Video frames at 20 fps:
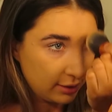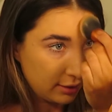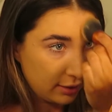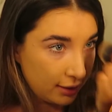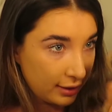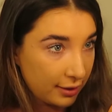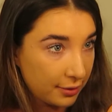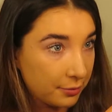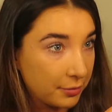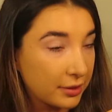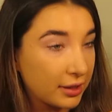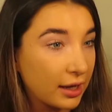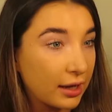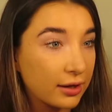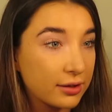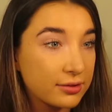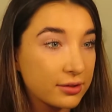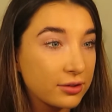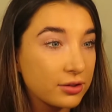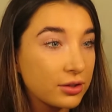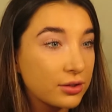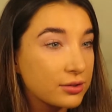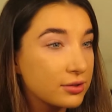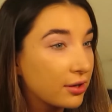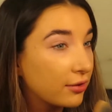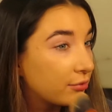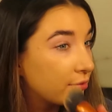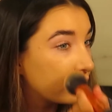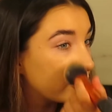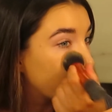But yeah, because I do
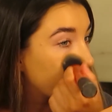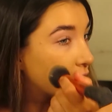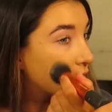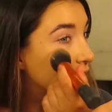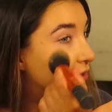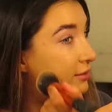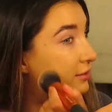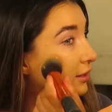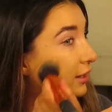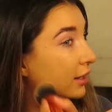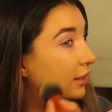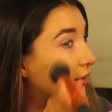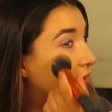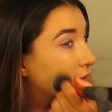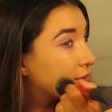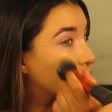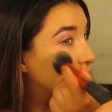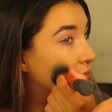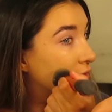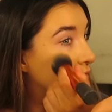suffer with oily skin,